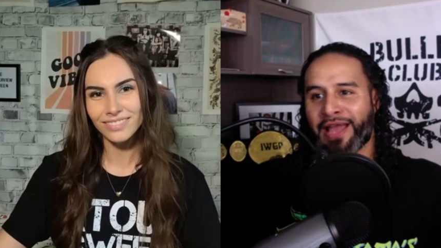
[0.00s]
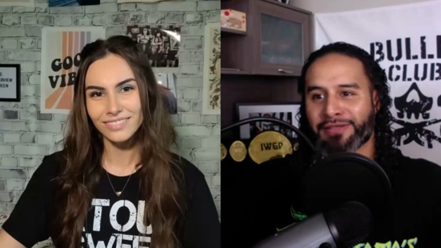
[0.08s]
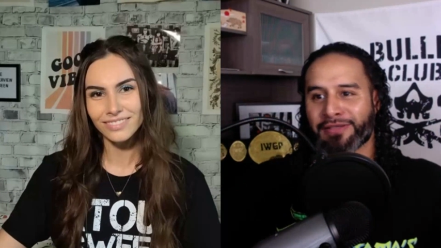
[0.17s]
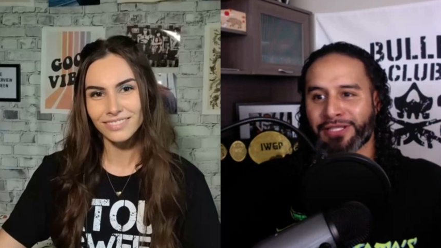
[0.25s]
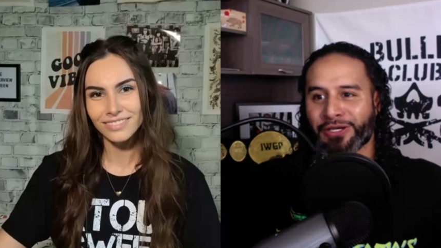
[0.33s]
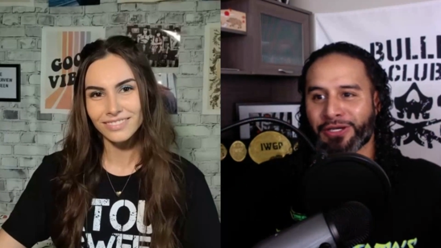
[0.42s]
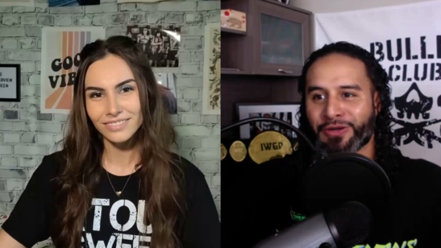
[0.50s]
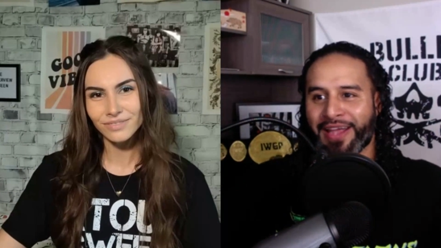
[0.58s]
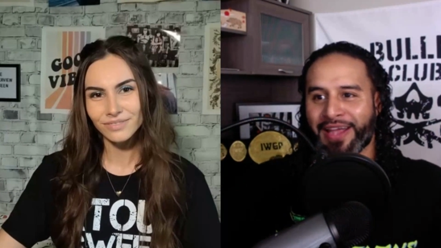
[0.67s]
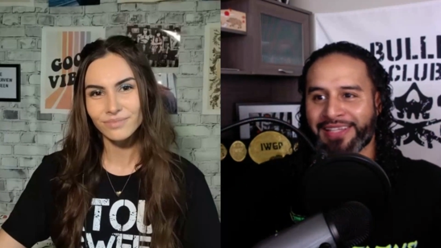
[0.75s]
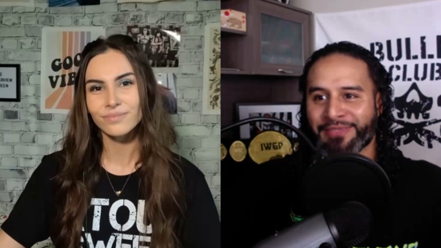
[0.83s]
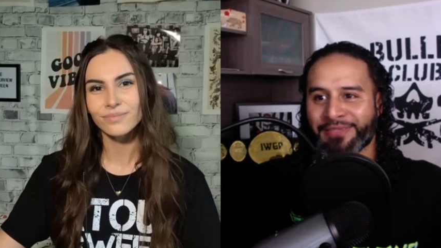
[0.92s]
Speaker 1: right now is a little
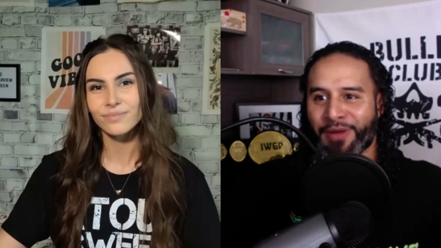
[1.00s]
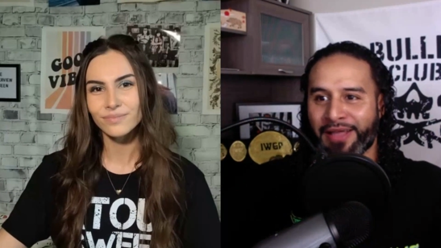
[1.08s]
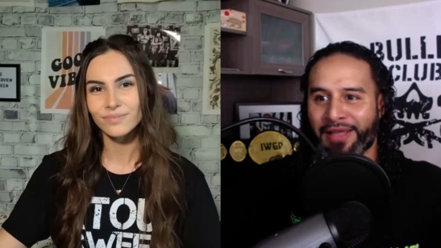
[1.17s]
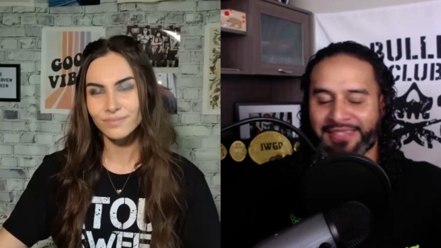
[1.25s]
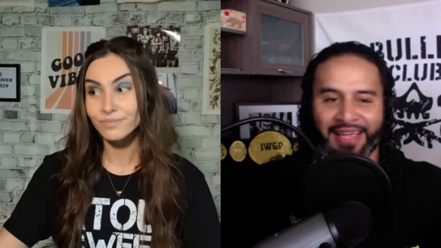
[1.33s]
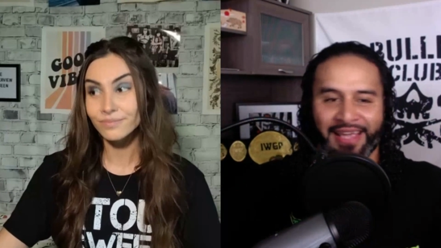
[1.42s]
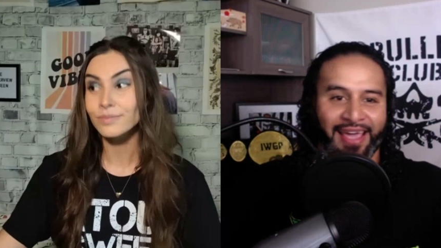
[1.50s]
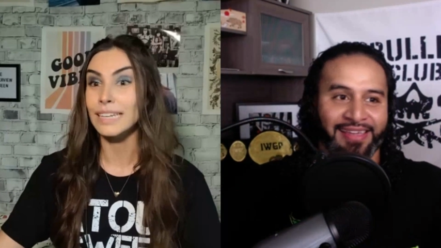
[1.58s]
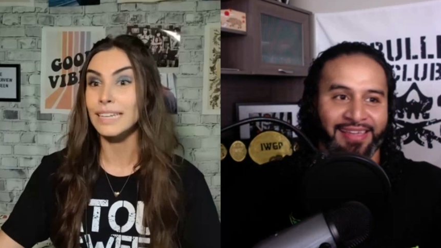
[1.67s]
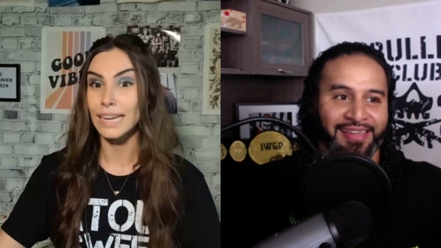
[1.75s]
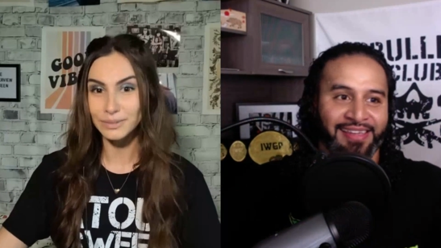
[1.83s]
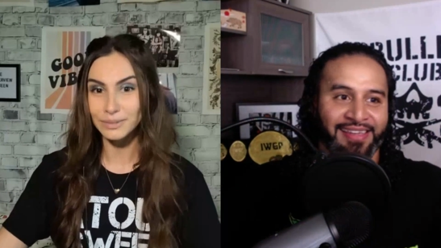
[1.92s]
crazy, but
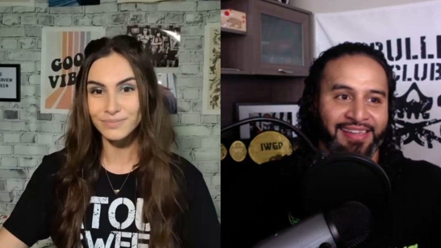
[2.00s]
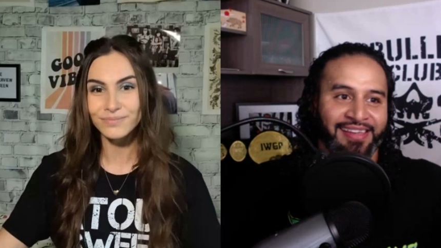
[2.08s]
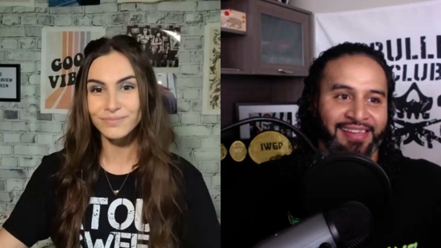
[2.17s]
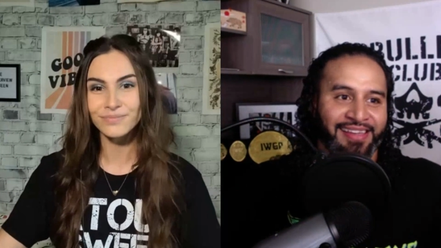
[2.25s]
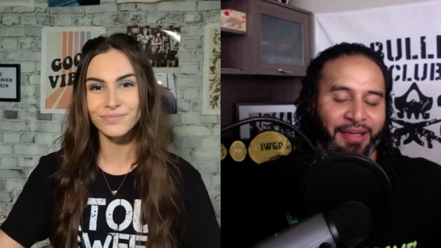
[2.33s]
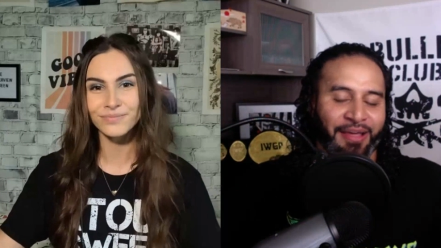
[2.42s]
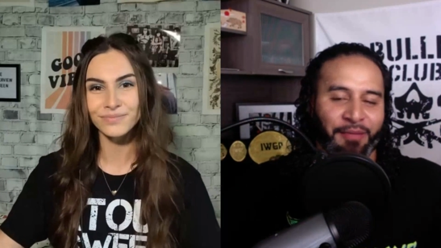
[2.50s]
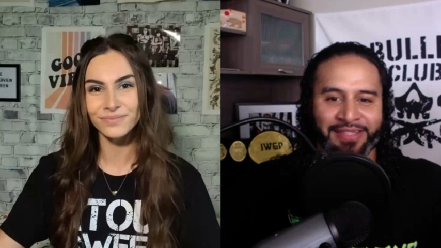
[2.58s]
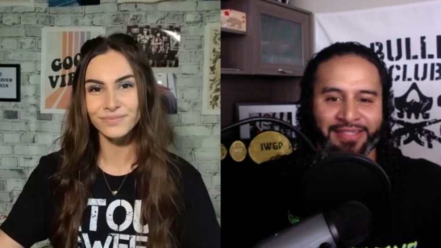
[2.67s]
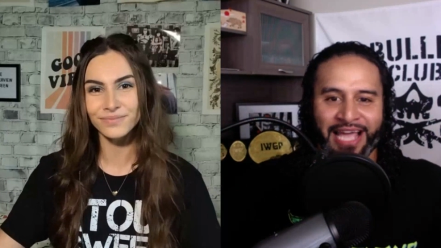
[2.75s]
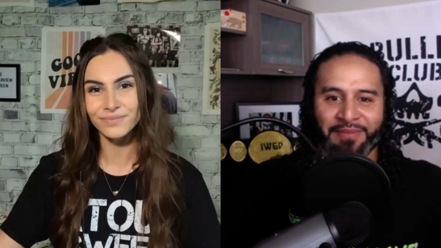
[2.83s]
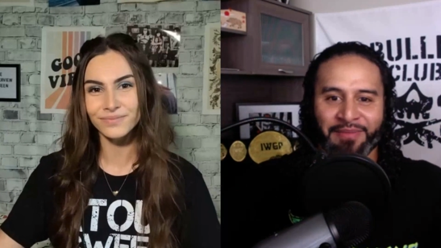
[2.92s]
hey,
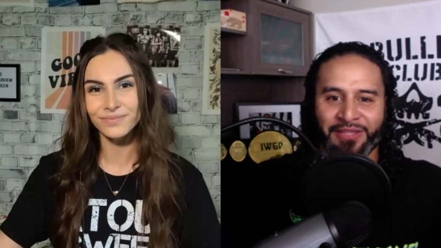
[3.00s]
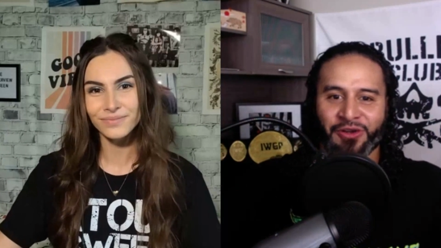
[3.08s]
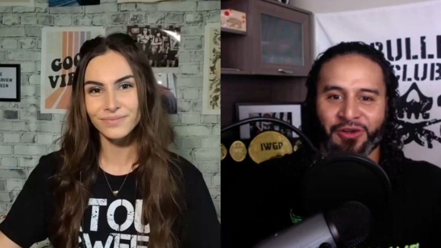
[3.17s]
about time they